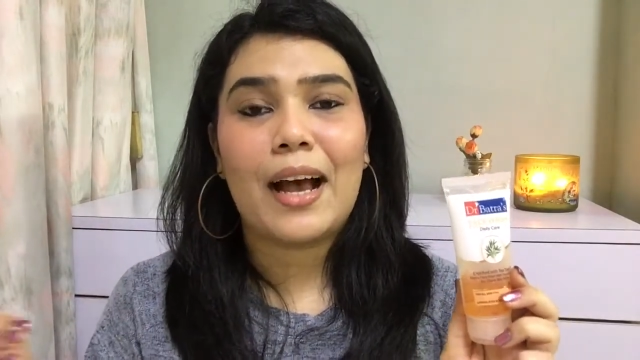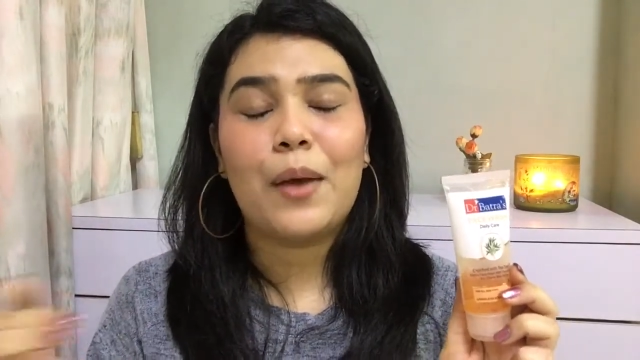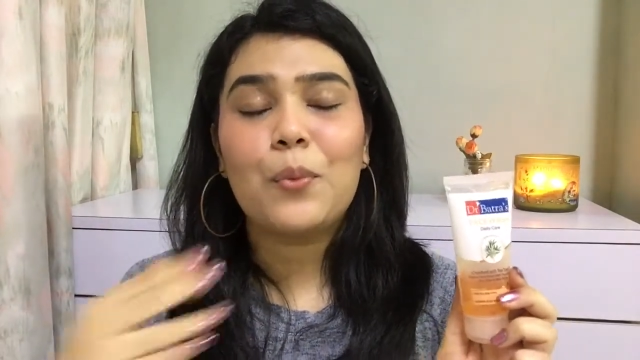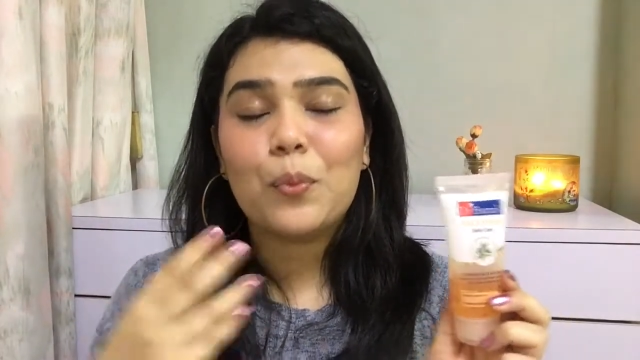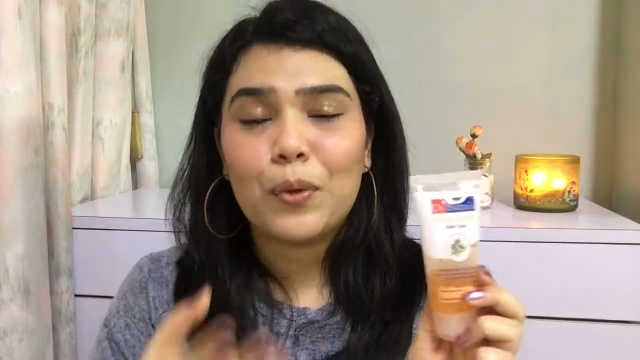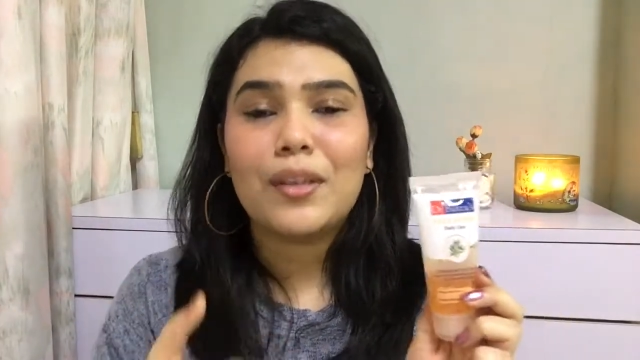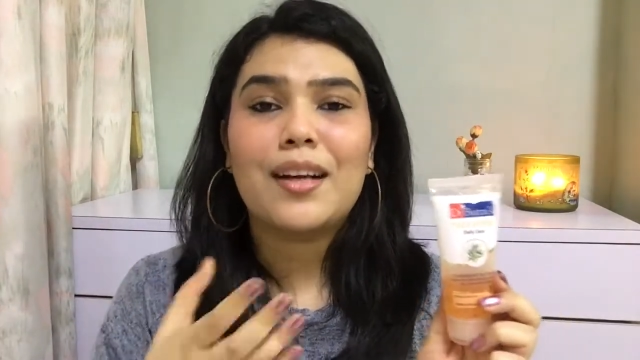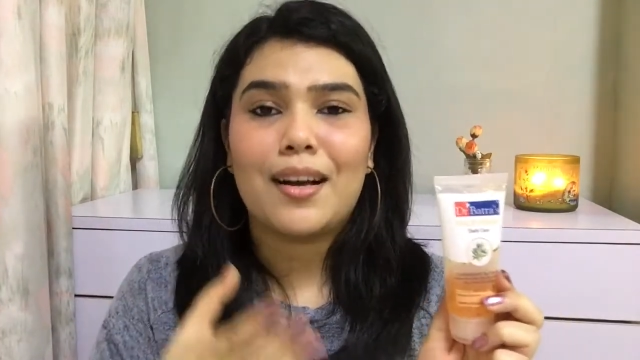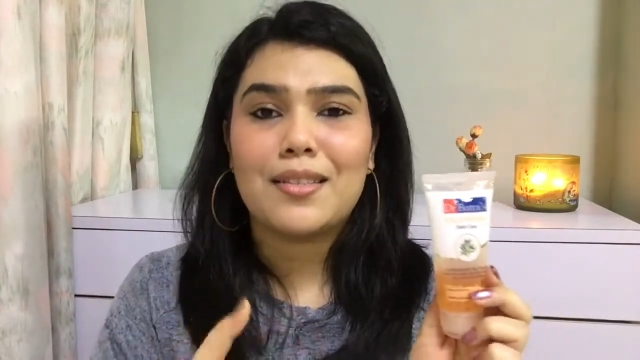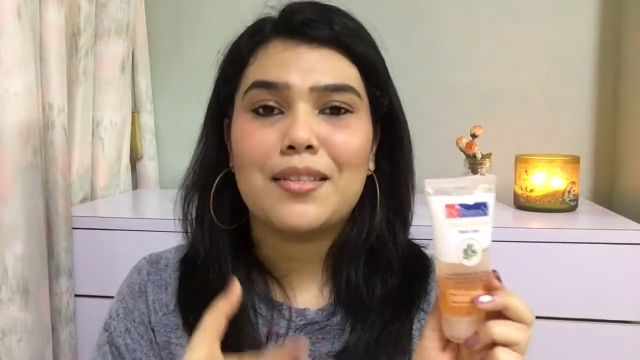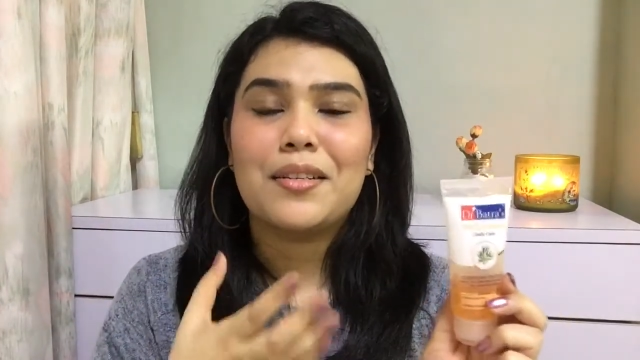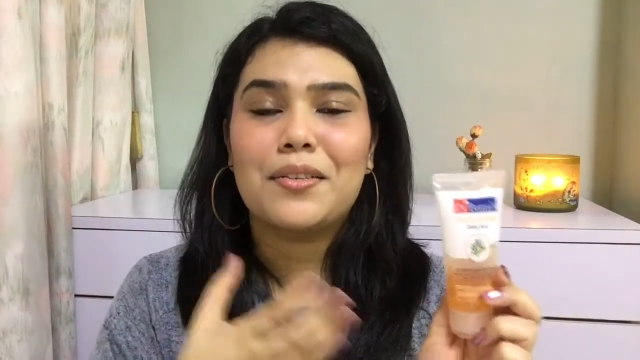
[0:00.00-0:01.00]
I would
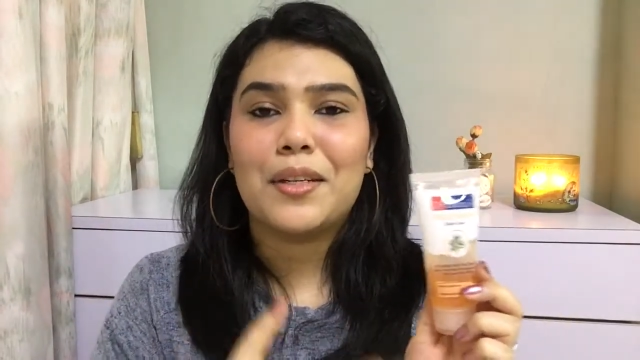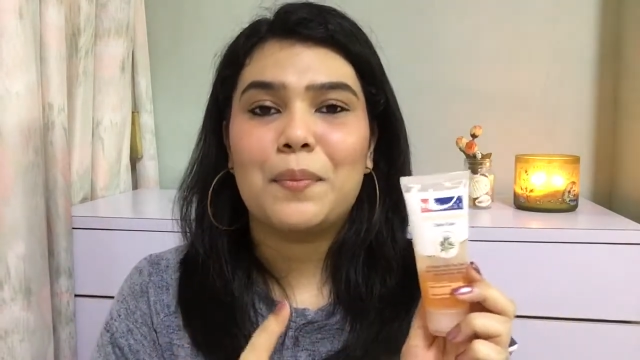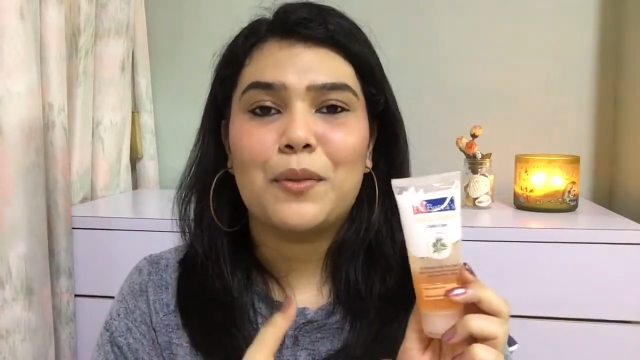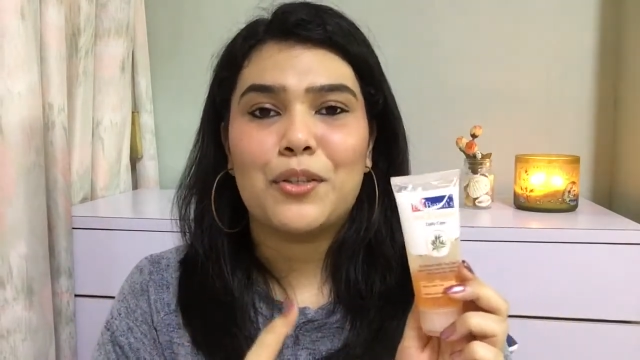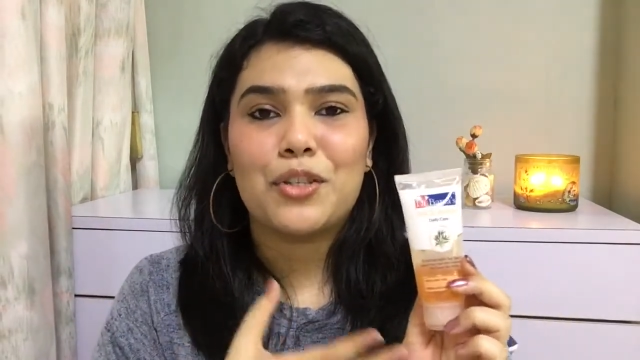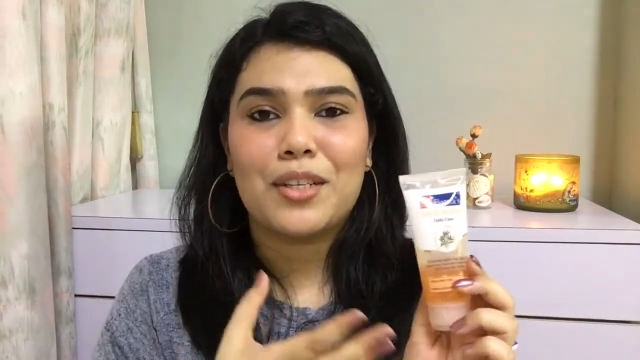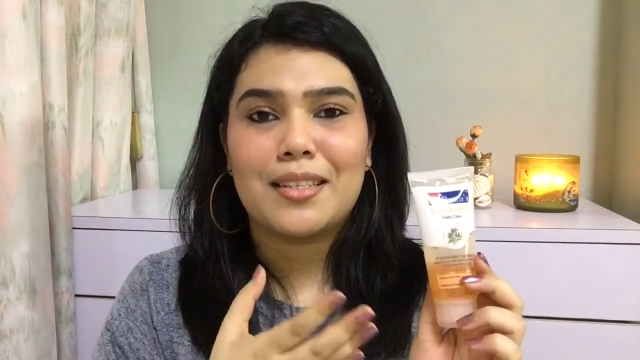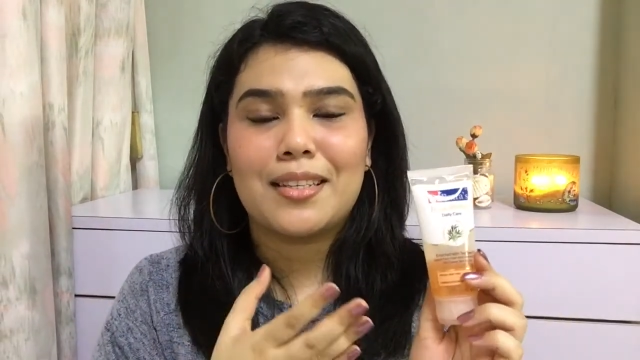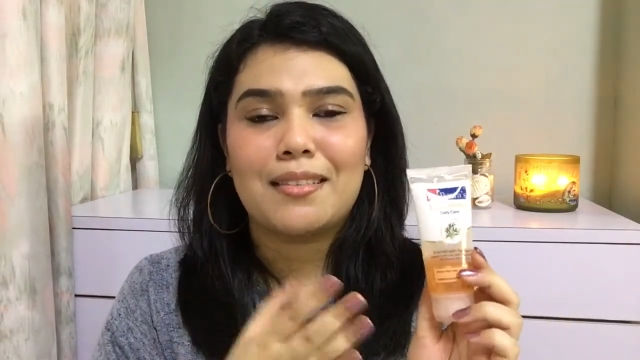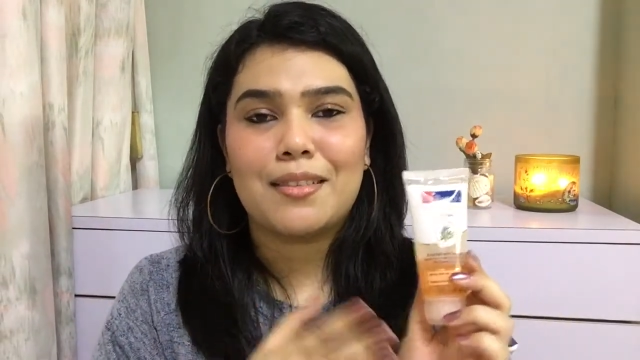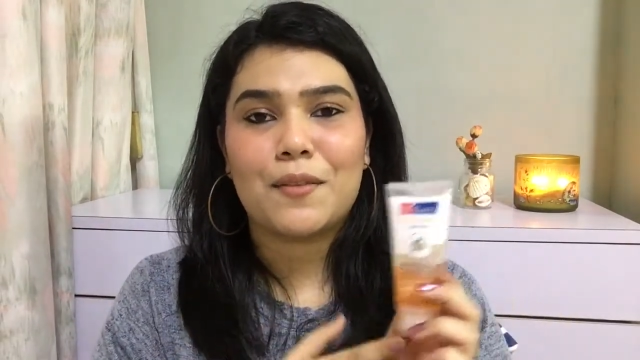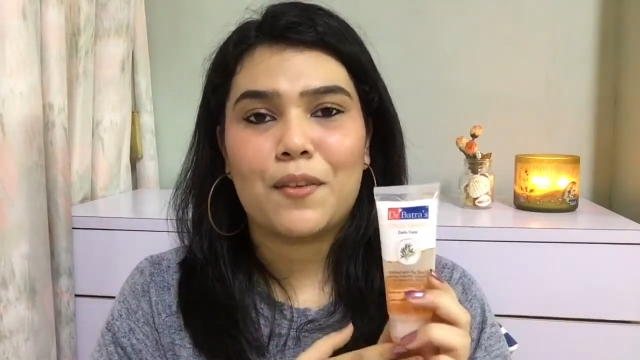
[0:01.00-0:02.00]
consider
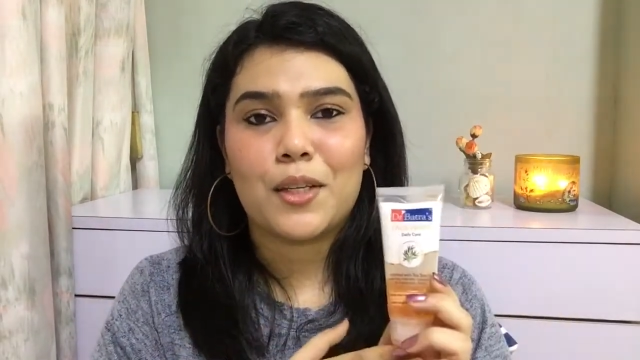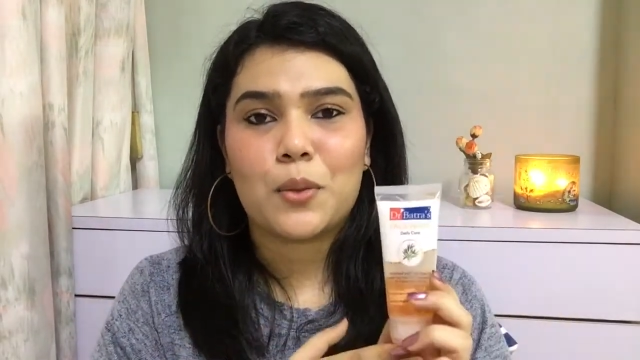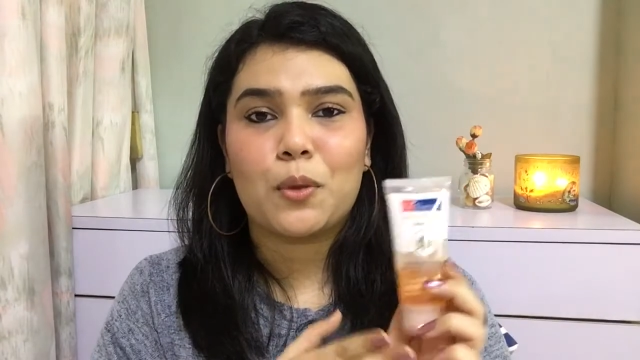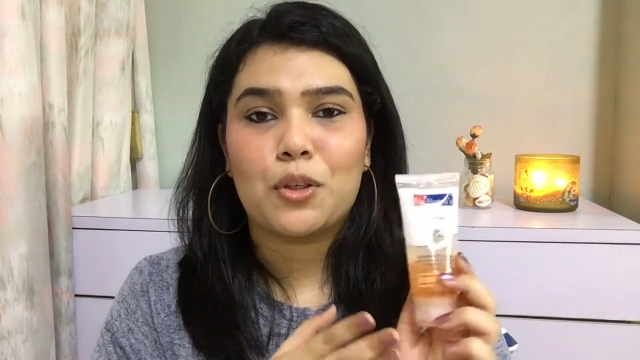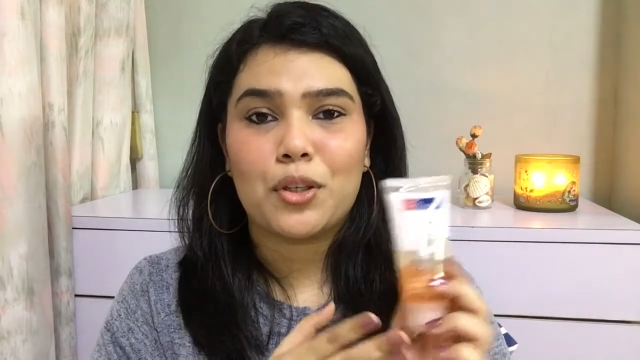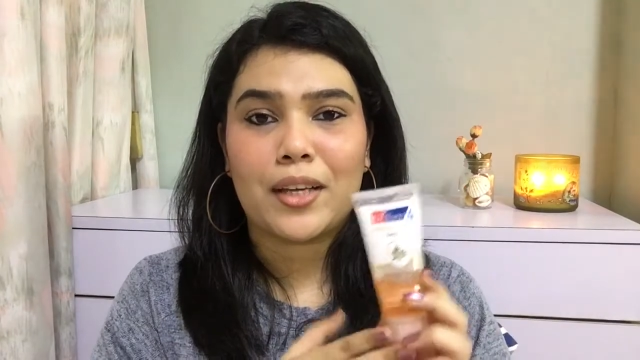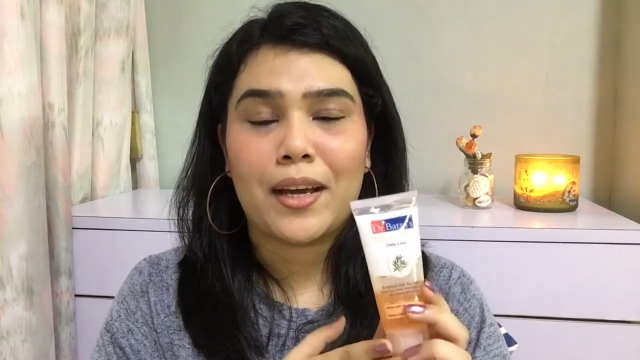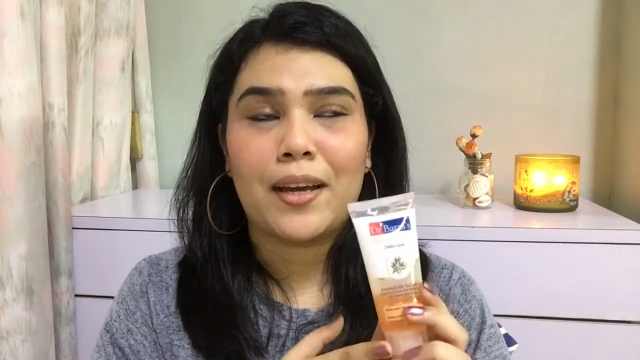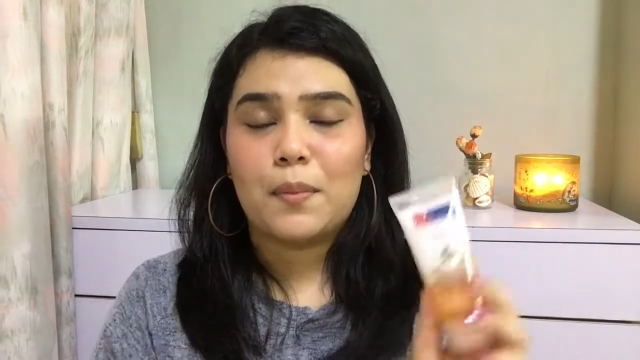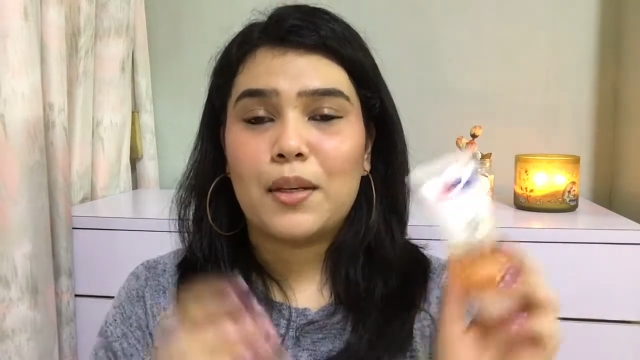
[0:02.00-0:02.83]
repurchasing this face wash again